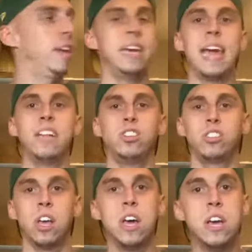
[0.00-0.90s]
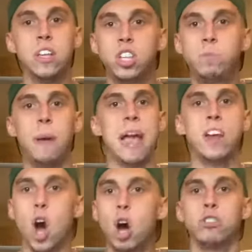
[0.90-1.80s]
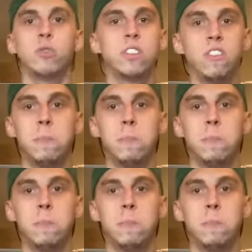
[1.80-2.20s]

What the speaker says: He can't just spend hundreds of